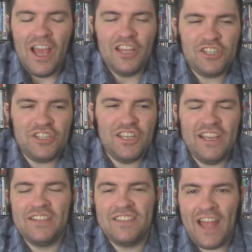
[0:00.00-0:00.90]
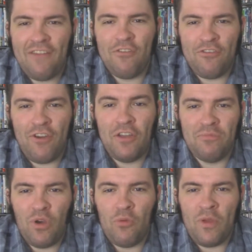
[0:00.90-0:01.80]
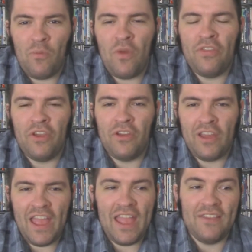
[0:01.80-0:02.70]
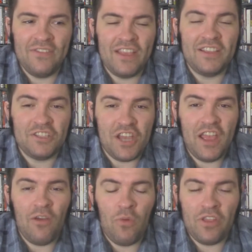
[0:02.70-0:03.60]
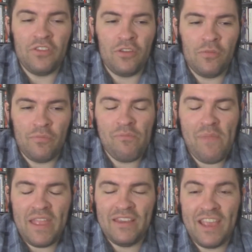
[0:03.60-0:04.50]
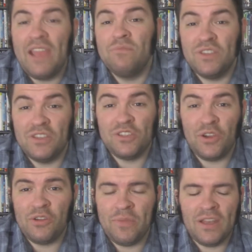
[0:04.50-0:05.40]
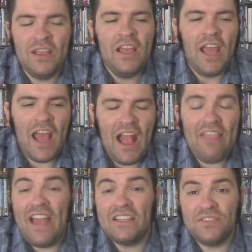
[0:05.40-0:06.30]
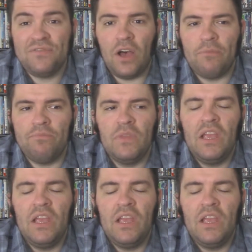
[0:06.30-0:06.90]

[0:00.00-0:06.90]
She gets to have a fun moment when they're in like the one of the main games of the tournament, and that's fun.